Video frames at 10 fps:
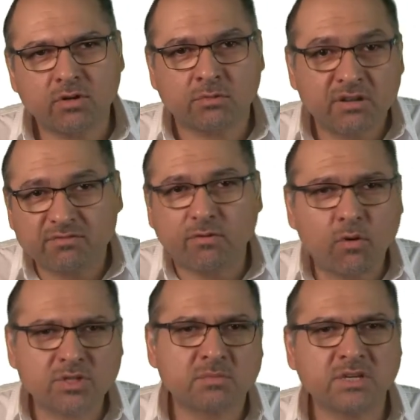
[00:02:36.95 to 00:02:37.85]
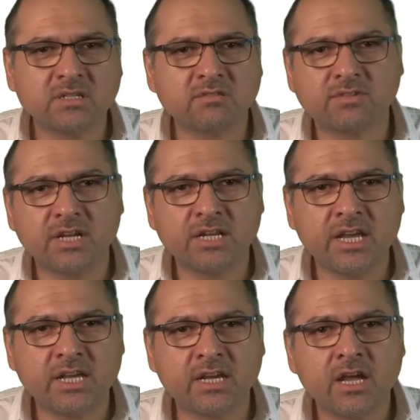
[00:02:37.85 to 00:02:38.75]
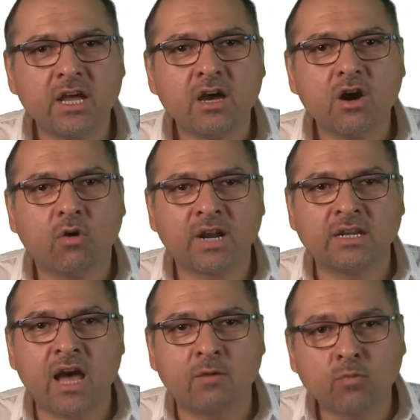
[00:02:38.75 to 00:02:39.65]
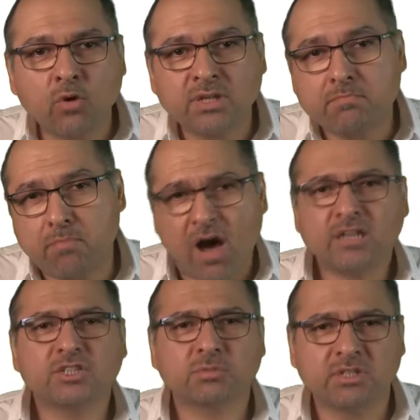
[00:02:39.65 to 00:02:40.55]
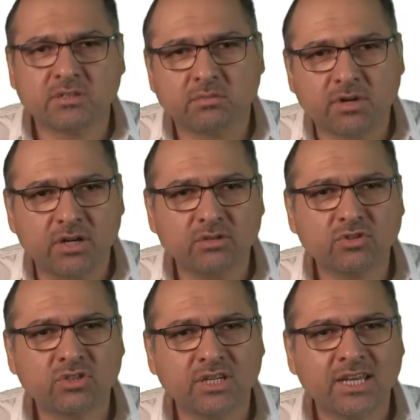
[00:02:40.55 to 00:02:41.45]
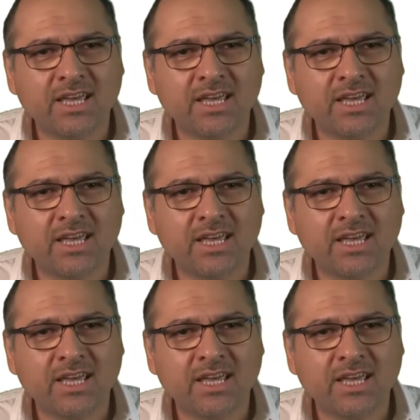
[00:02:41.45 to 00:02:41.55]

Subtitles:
reinforcement of learning or an award and punishment approach,